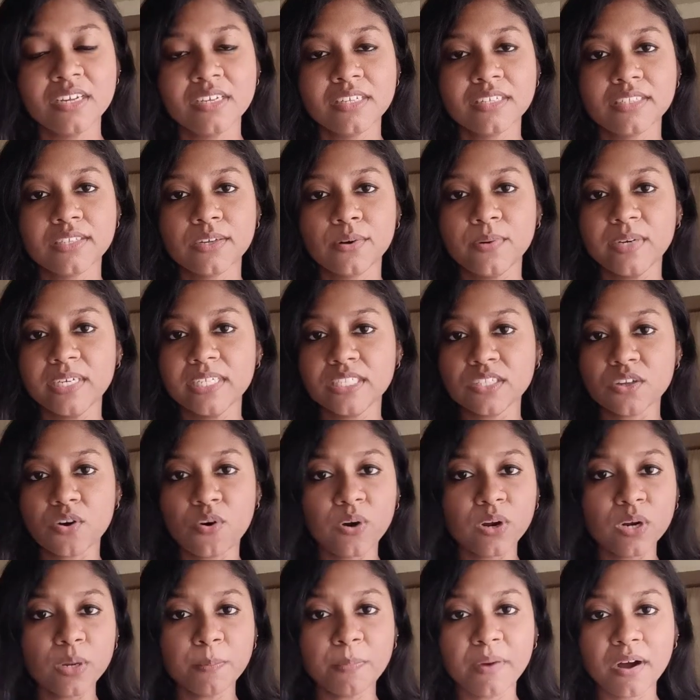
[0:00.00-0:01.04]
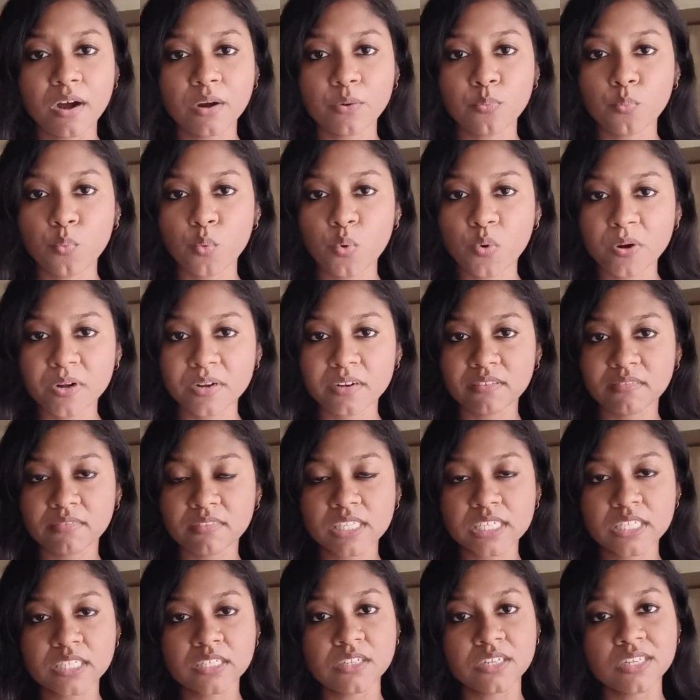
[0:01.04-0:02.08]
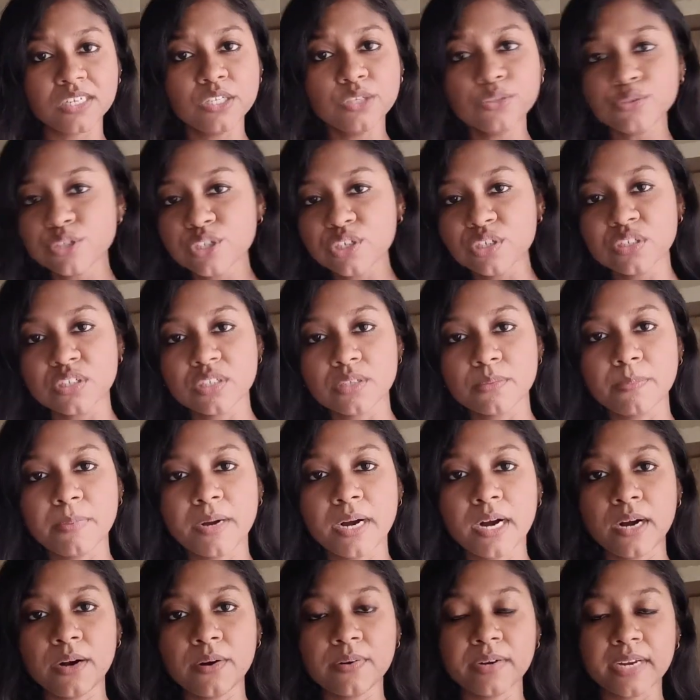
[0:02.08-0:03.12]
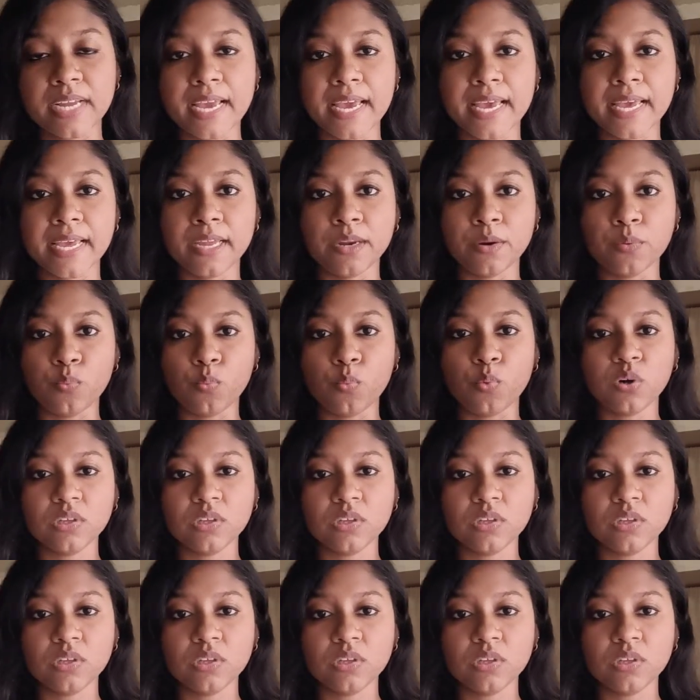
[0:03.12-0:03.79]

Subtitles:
So it's all about what the solution is about and